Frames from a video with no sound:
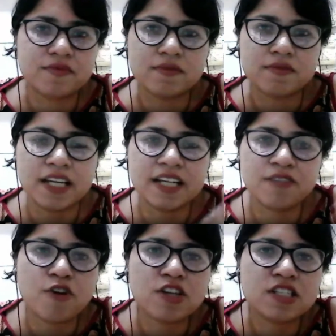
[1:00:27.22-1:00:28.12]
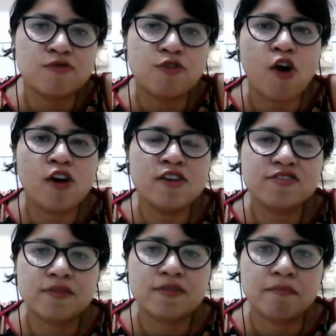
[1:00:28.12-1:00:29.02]
it was evolved
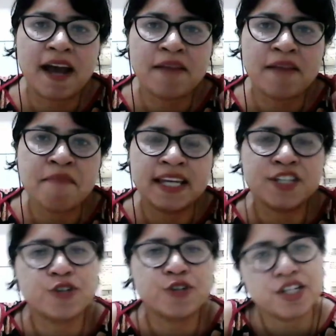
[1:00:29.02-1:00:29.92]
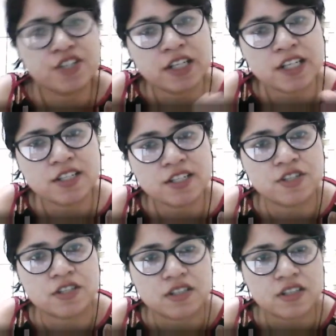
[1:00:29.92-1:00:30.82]
by many judicial
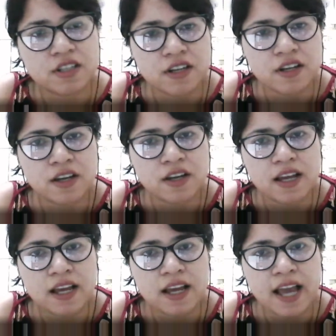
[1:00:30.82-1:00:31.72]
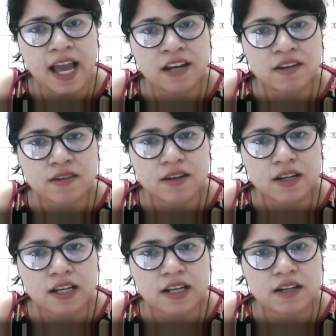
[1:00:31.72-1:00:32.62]
decisions. And
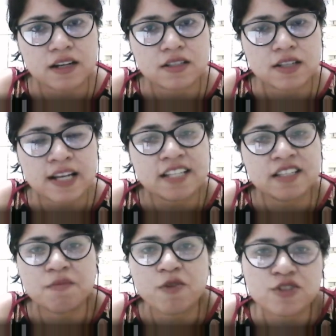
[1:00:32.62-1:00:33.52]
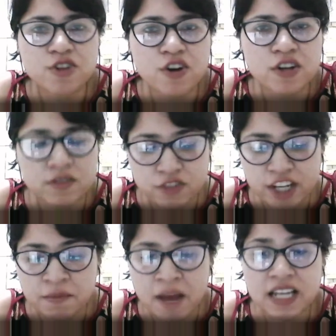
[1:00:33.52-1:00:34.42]
let's suppose your
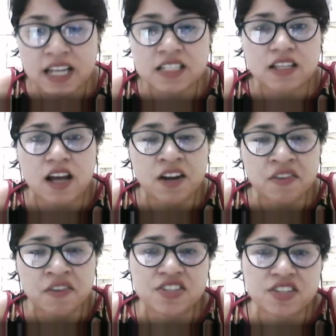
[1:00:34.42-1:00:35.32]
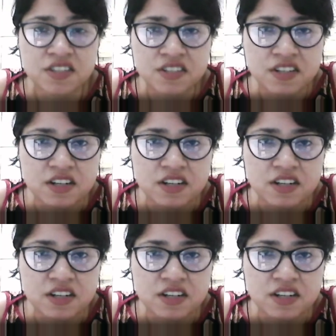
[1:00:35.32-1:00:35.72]
trademark is unregistered.